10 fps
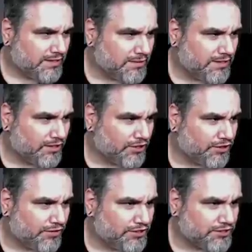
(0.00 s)
you kill all
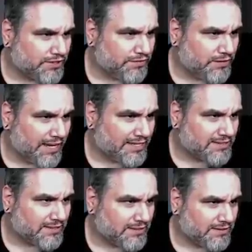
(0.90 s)
your creatures if you
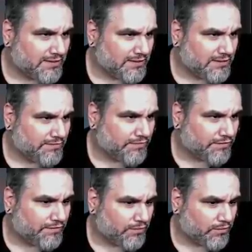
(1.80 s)
cast it for
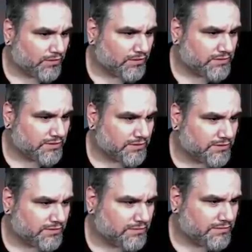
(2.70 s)
four.
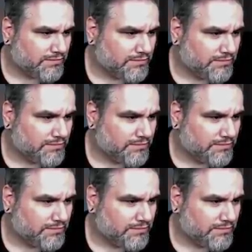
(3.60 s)
So.